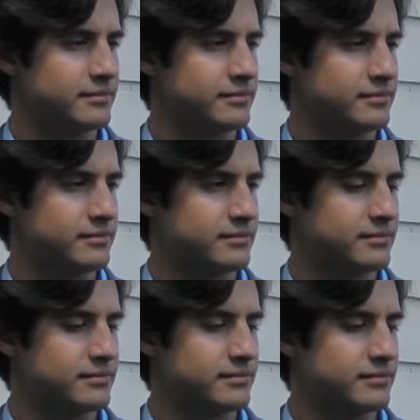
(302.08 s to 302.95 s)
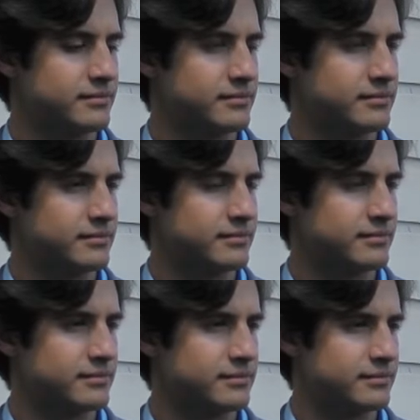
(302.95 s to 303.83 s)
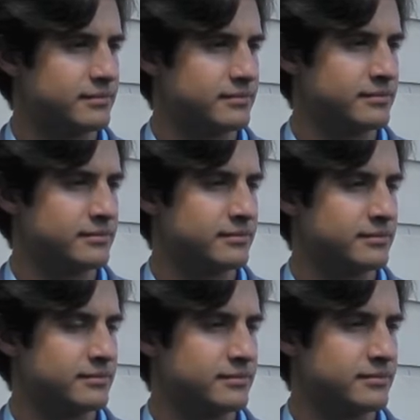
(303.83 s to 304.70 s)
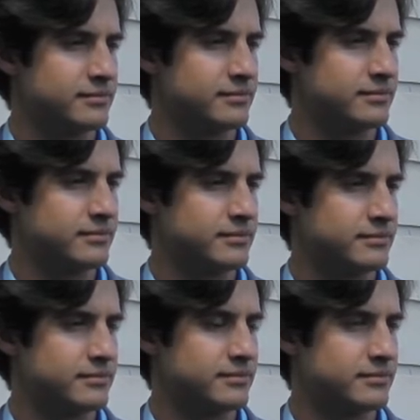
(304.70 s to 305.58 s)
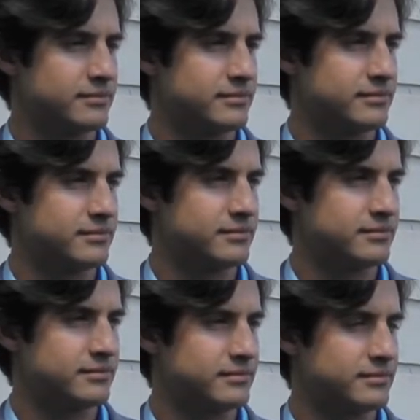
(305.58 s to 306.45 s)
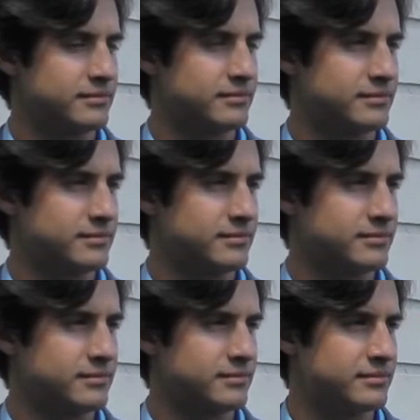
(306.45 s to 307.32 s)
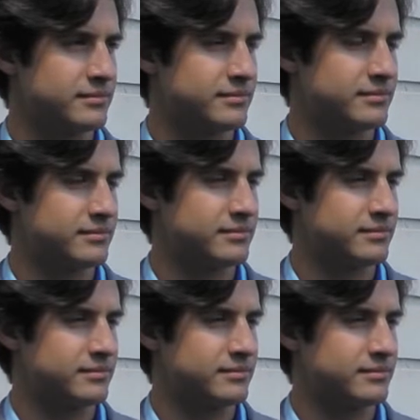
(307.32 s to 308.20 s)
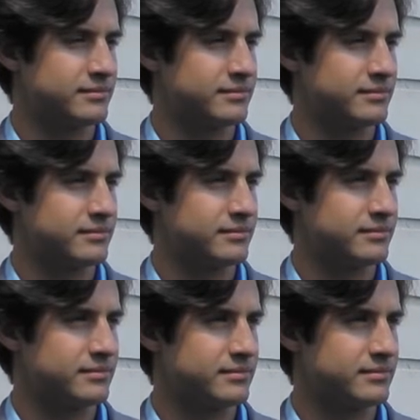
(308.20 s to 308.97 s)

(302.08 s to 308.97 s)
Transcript: No words are spoken by the person on screen.